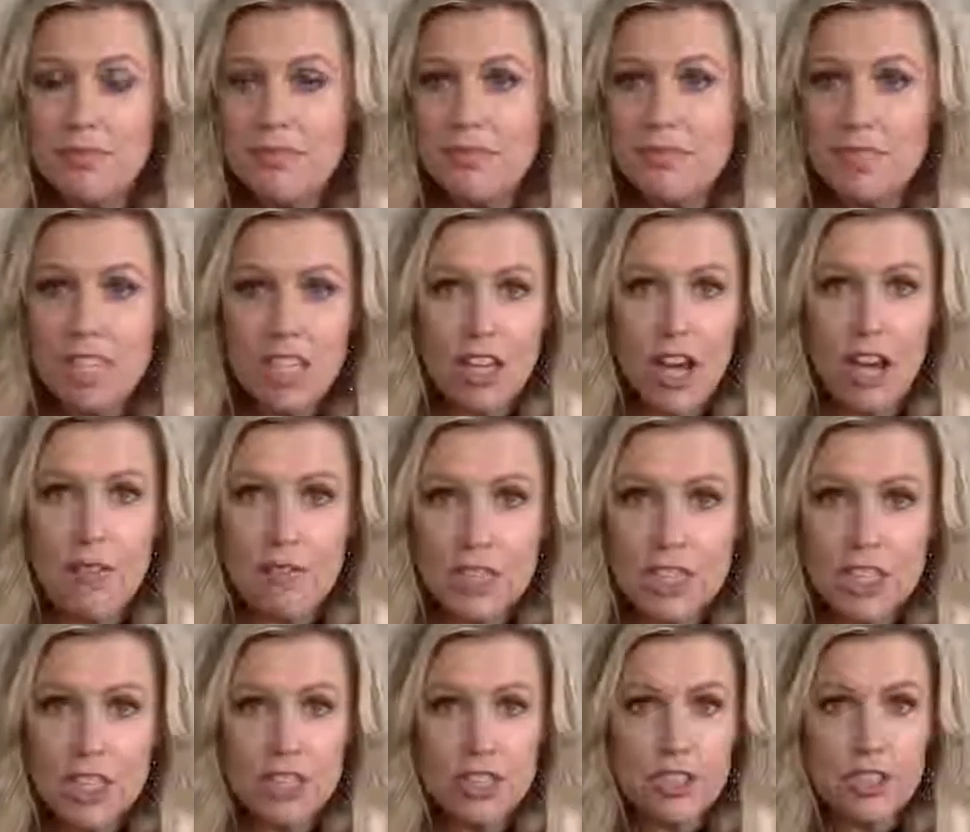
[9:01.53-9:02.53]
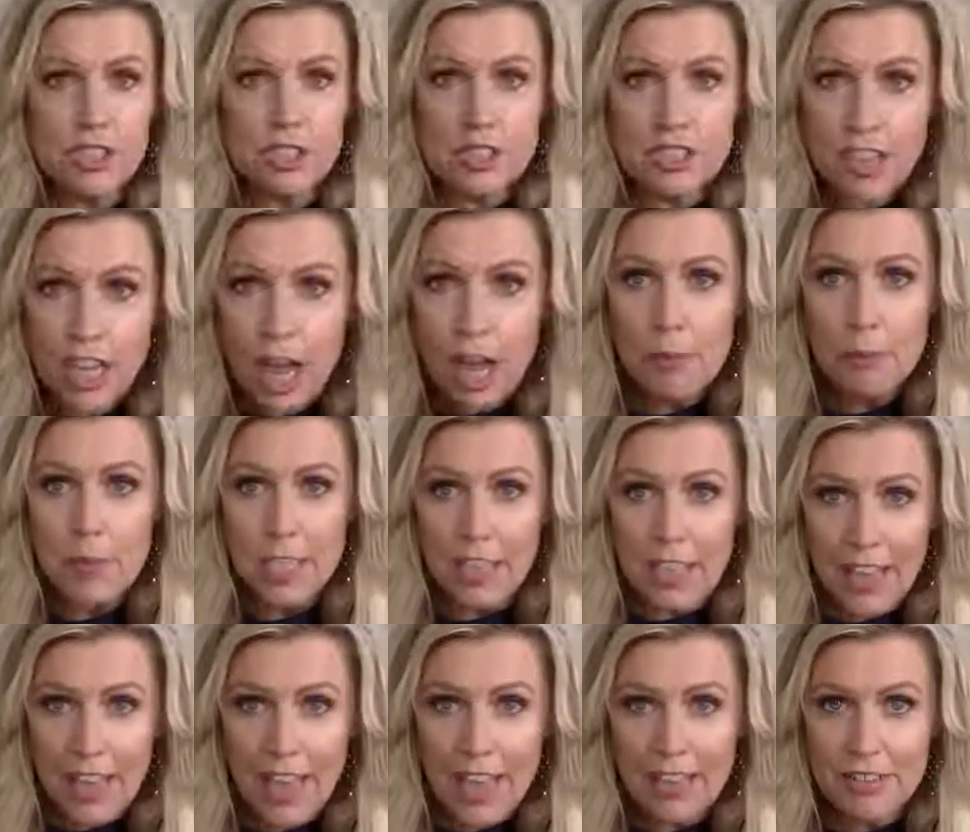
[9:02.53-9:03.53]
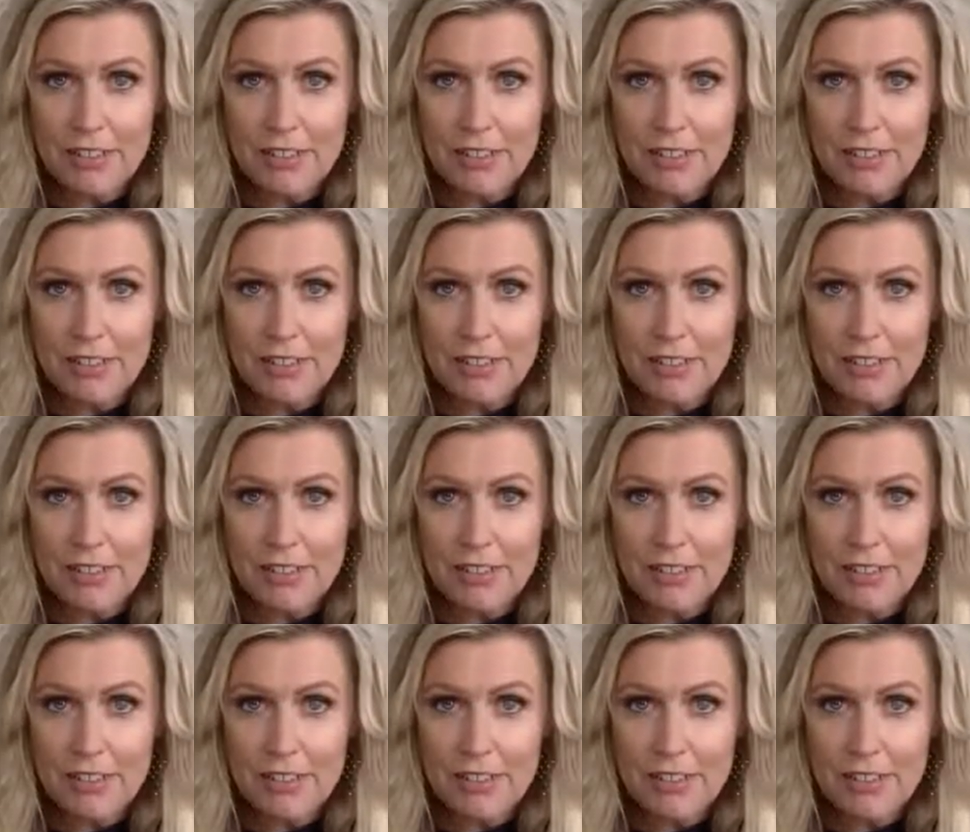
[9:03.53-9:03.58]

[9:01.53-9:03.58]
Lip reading: the conversation that's not being had,